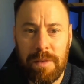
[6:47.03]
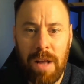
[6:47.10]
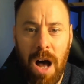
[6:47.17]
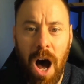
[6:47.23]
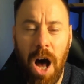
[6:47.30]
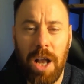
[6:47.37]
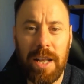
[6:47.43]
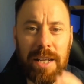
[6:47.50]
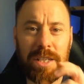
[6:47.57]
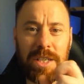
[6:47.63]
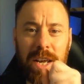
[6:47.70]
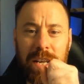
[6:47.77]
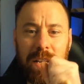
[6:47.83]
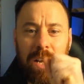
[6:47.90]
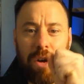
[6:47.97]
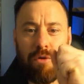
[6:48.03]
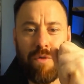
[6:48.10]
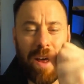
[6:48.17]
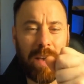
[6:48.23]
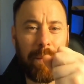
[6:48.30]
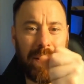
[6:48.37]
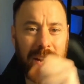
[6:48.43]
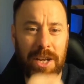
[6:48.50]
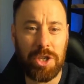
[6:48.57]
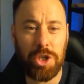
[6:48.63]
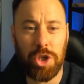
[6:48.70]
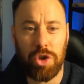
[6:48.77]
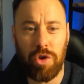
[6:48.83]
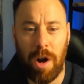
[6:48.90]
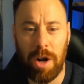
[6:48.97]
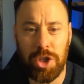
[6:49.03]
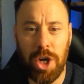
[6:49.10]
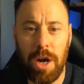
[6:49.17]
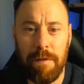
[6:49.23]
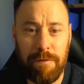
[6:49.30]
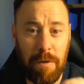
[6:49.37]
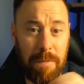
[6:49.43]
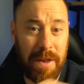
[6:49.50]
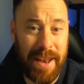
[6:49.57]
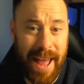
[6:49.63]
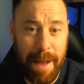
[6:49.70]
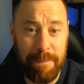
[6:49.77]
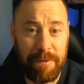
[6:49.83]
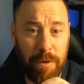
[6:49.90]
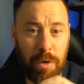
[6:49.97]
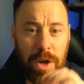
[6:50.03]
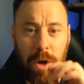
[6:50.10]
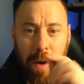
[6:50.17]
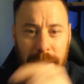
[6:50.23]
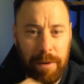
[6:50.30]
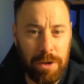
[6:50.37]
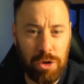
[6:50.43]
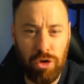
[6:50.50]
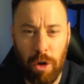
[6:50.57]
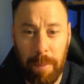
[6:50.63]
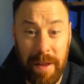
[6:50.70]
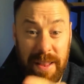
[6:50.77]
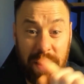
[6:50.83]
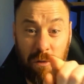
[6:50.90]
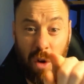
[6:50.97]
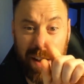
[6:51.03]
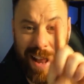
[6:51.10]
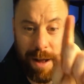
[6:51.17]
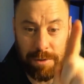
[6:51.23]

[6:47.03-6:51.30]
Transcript: our LinkedIn recommendation structure from the NAP for you, and I'm going to drop it in there right now.